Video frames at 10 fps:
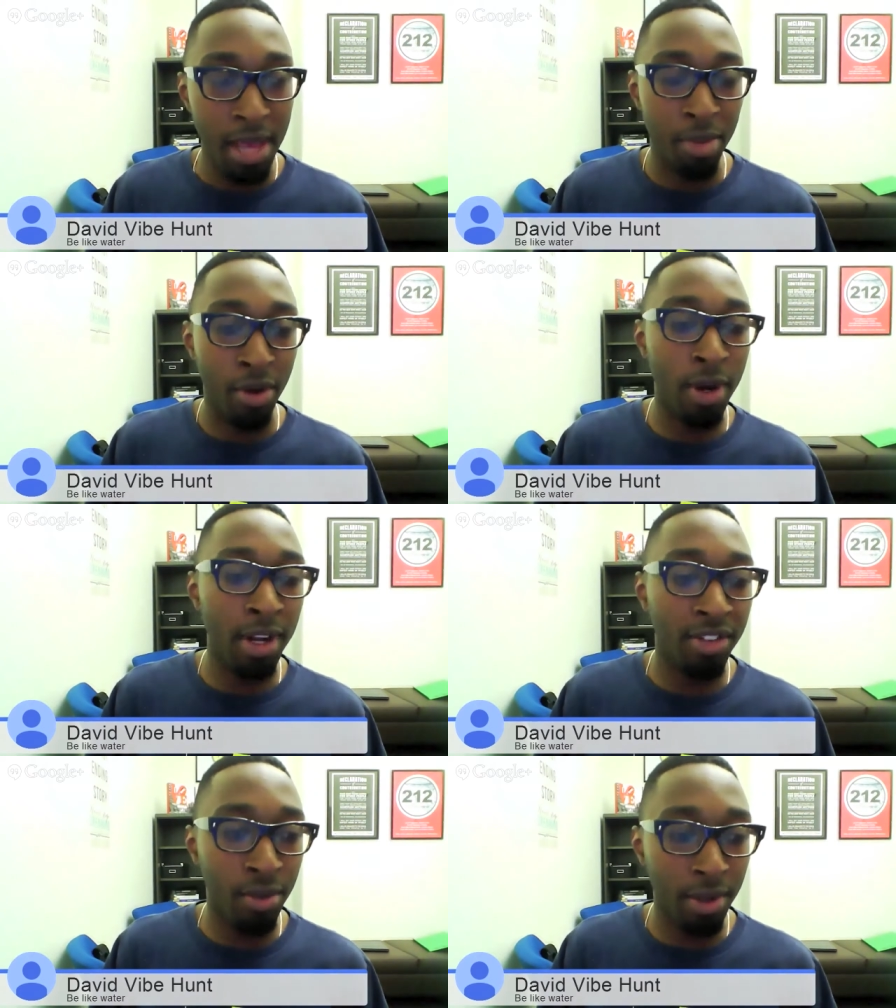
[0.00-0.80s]
But
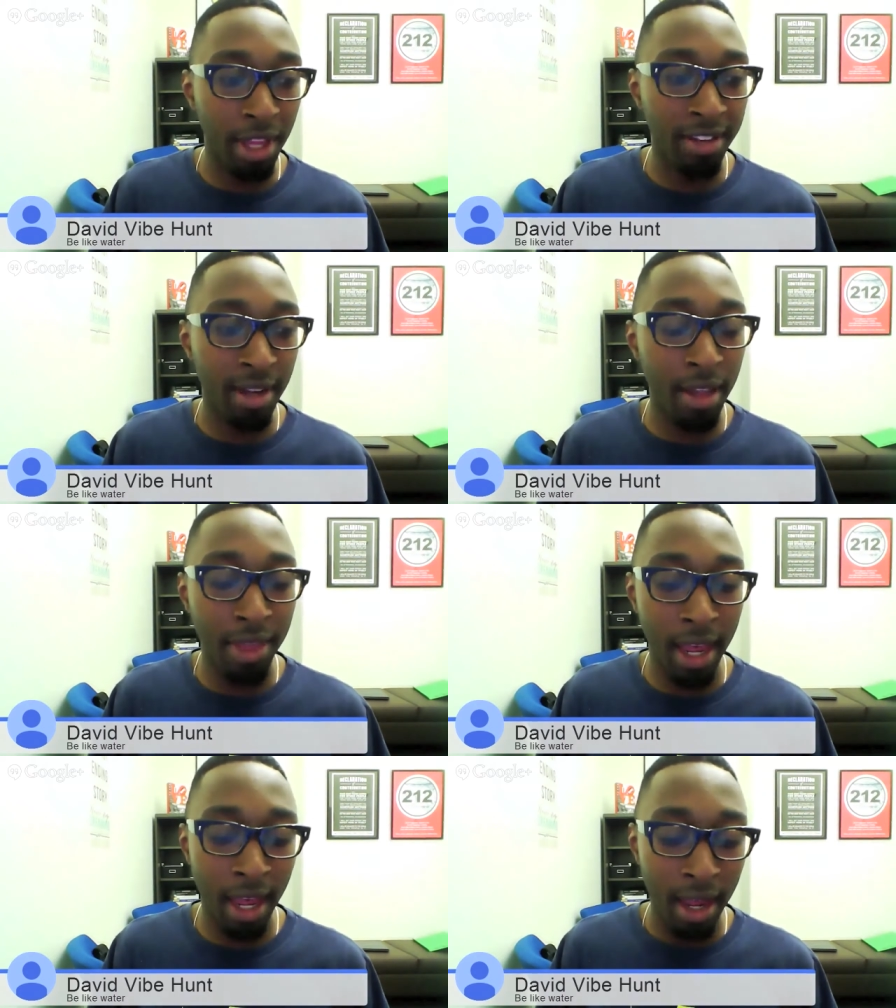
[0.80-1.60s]
going into it, they said
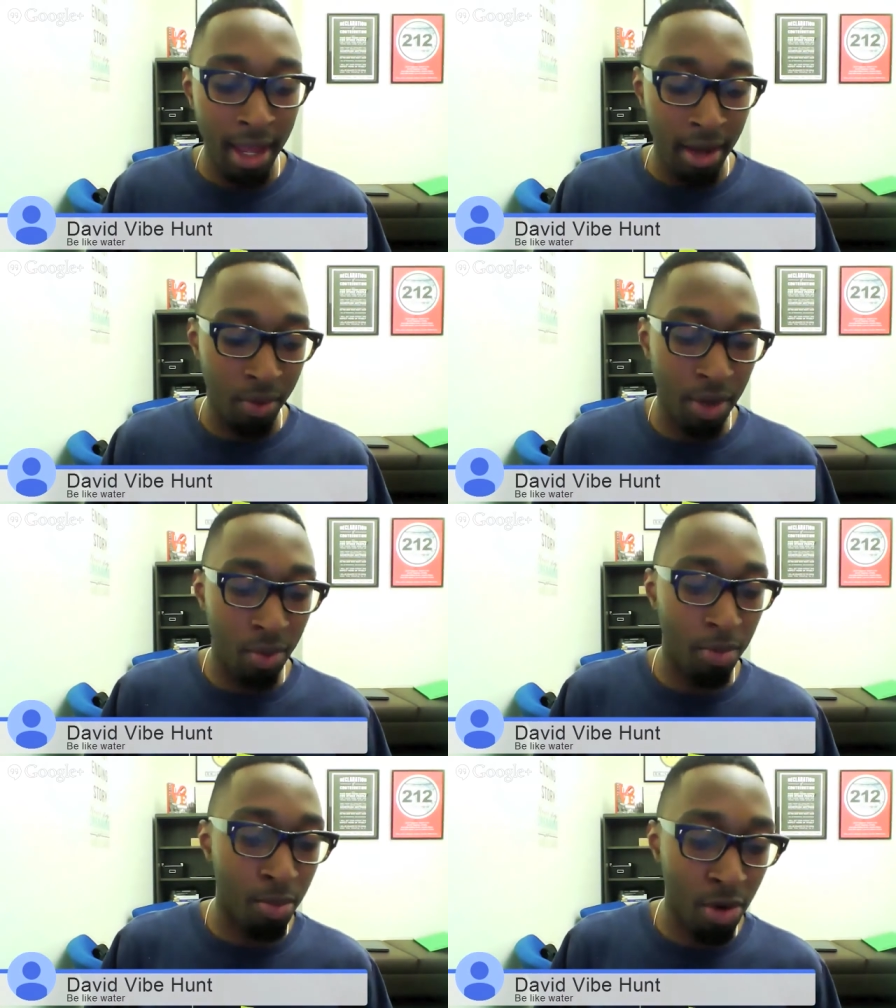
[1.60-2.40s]
that we would